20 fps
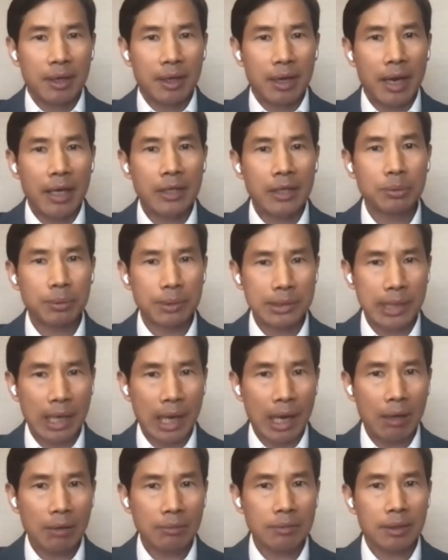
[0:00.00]
As a
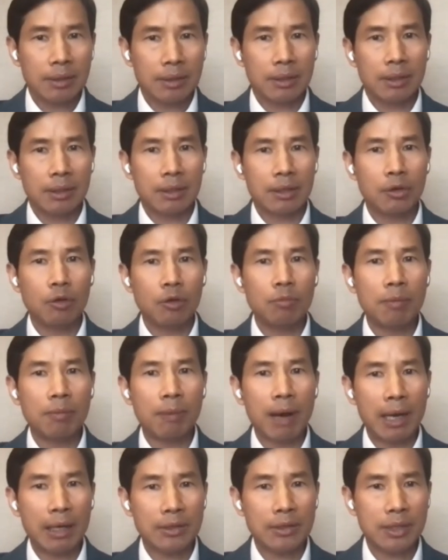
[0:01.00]
result, global
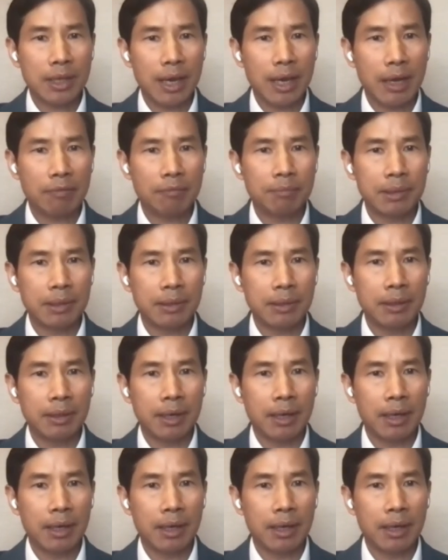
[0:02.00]
markets have been